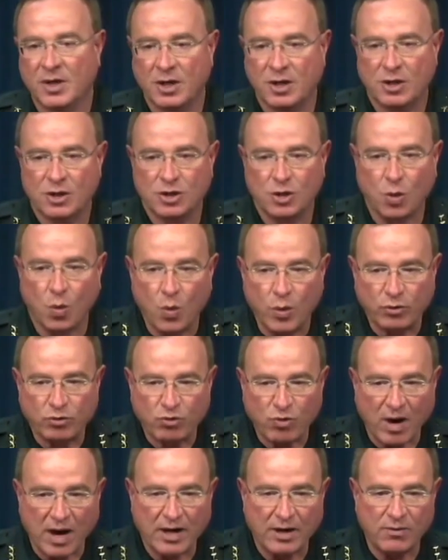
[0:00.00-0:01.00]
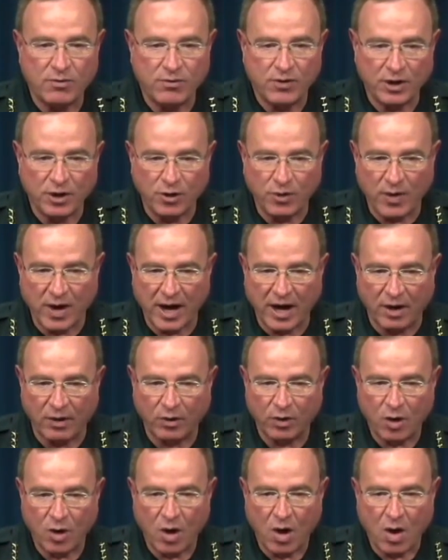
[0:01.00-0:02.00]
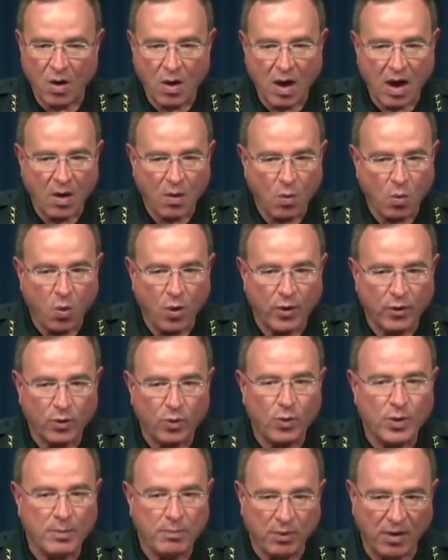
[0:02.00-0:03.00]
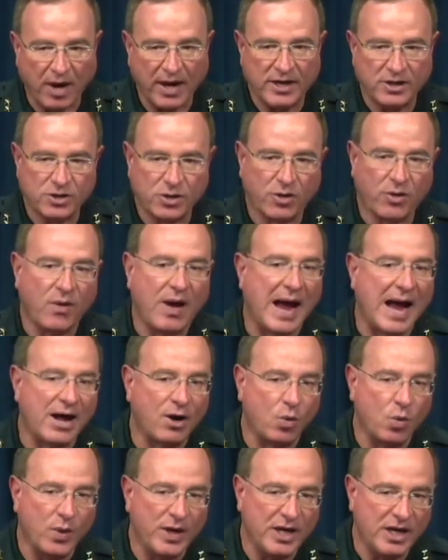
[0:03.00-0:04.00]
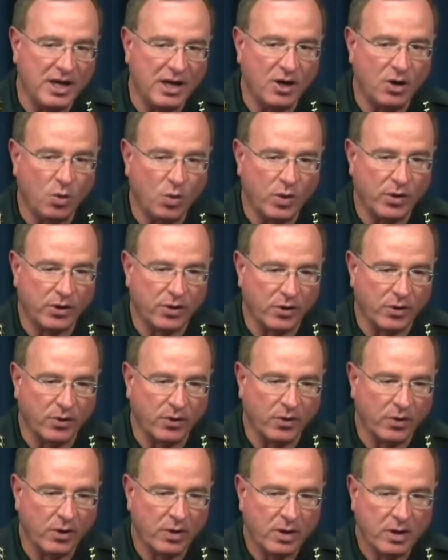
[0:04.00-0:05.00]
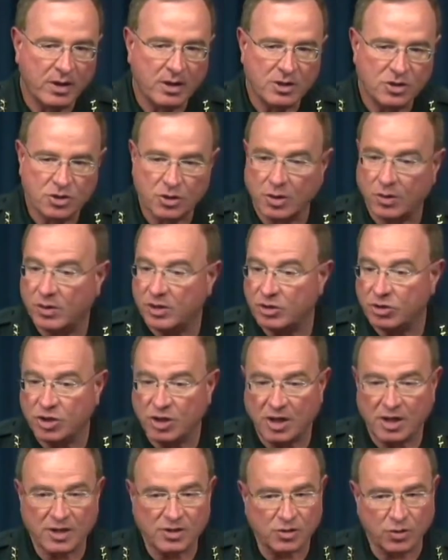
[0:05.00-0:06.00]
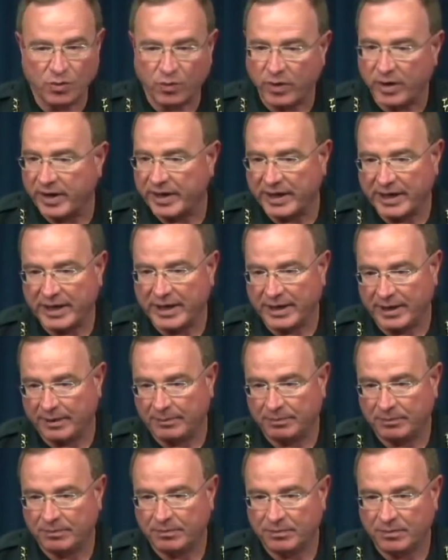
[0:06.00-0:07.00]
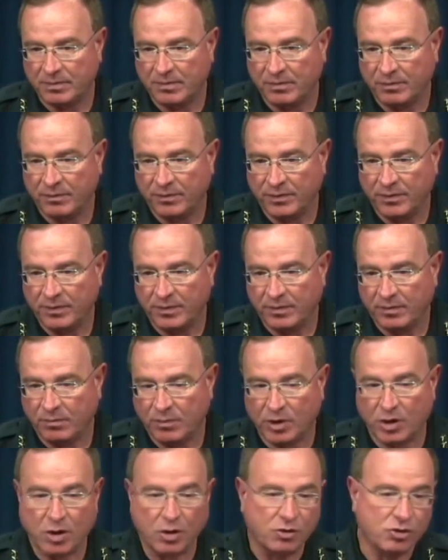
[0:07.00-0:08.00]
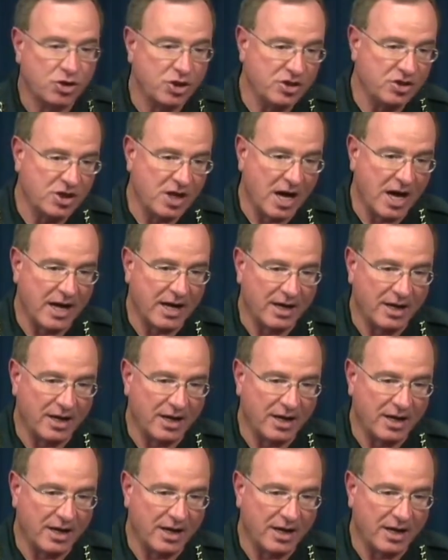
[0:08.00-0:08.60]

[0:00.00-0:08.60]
So we're trying to figure out, where do we place her? How do we deal with her so that she doesn't run again? Because she's got